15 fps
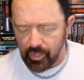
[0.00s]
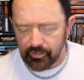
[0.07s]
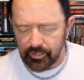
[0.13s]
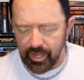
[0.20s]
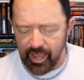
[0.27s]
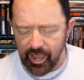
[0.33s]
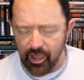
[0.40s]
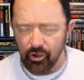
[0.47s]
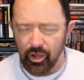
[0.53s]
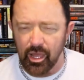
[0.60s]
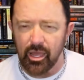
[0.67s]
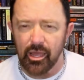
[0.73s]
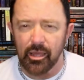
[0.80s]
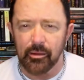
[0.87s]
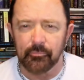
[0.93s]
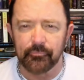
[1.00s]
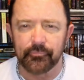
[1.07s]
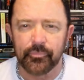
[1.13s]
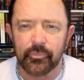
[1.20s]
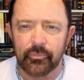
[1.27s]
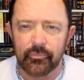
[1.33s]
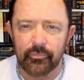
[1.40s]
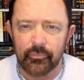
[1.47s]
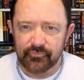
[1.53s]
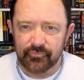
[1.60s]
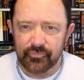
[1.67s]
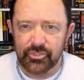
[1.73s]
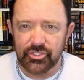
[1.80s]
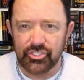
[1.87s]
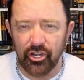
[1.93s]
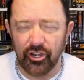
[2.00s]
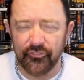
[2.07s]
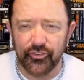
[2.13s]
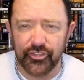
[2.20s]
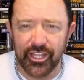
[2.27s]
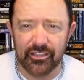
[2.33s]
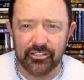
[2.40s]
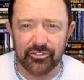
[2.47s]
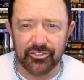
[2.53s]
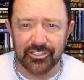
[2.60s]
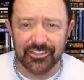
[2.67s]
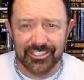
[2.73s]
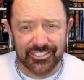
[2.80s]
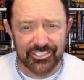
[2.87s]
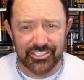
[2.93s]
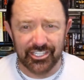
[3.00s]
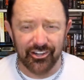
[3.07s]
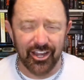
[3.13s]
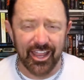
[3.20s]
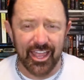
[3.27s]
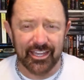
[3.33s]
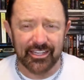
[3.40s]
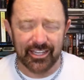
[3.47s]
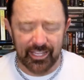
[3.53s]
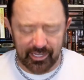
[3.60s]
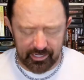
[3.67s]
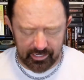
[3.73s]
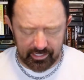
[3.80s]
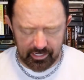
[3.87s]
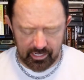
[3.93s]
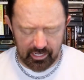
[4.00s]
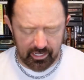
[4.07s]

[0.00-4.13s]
Now, sorry for that little glitch there. I had to edit.